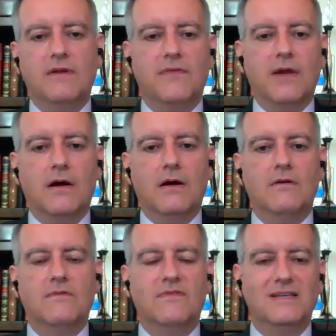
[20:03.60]
even if they
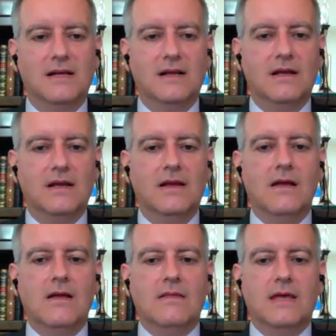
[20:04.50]
are physically.
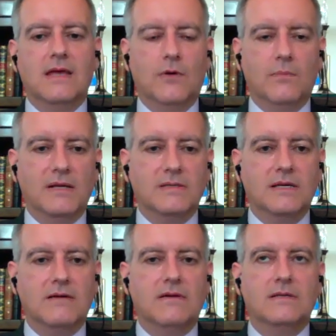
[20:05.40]
They're not being
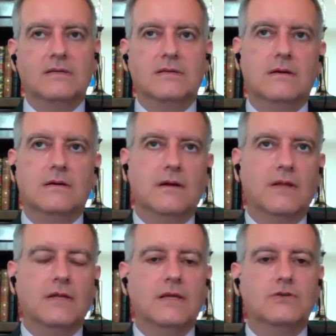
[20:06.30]
serious. There
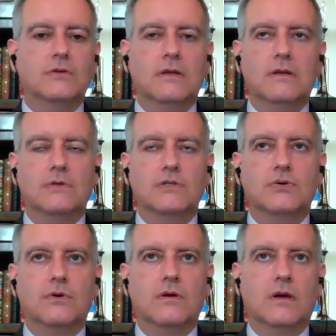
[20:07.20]
was
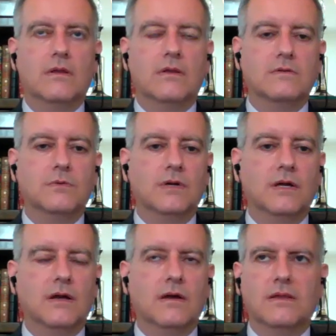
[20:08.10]
talk this
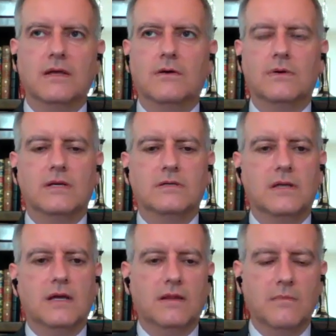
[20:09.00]
morning, I think, or
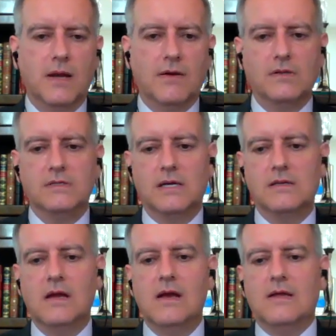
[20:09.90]
yesterday, the Americans
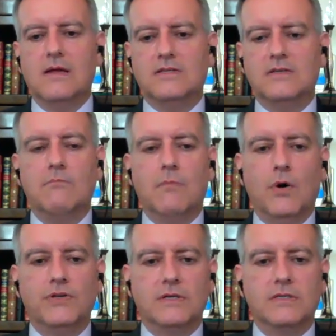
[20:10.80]
said there's some
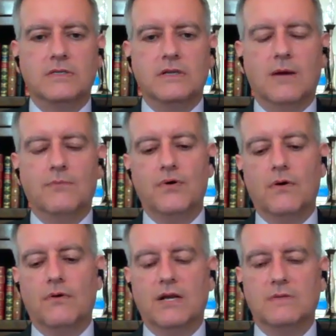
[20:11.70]
modest
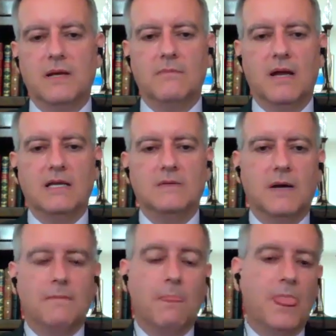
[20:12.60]
progress being made,
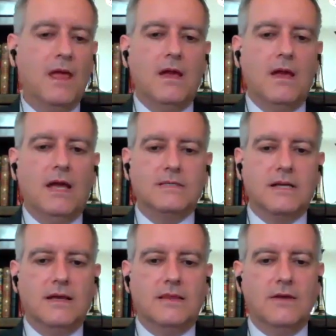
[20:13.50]
but it's
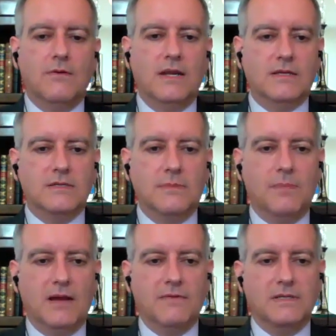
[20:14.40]
clear the Iranians are
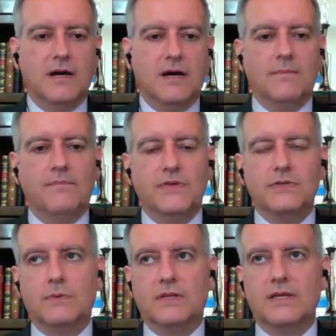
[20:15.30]
playing for time.
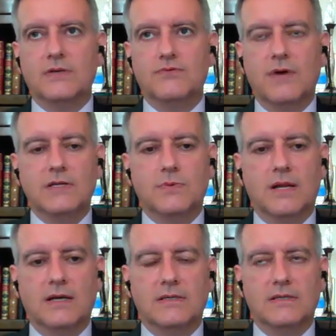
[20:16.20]
So what the Israelis
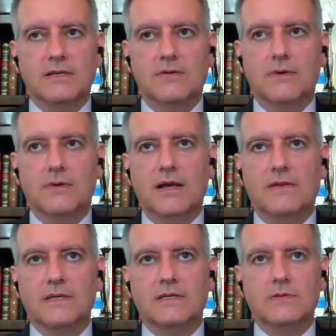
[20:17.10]
would like to see, really,
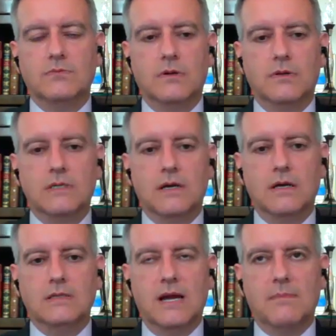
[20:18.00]
and this is what
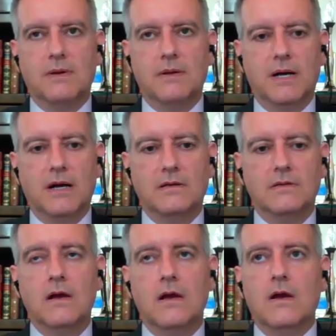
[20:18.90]
is happening
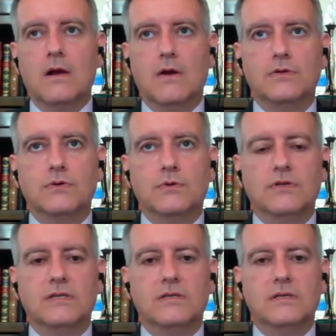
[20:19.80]
behind closed
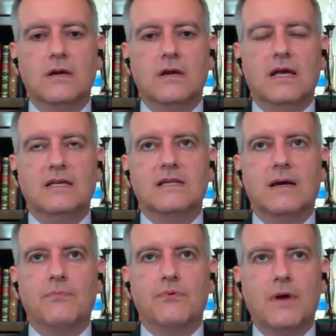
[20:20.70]
doors, is
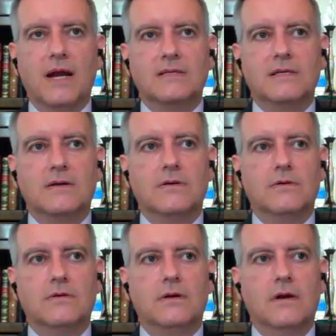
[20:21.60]
some
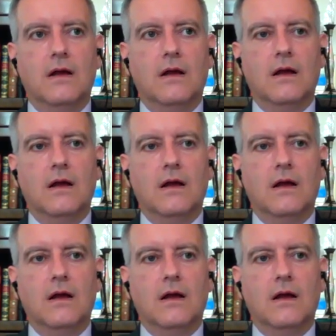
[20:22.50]
practical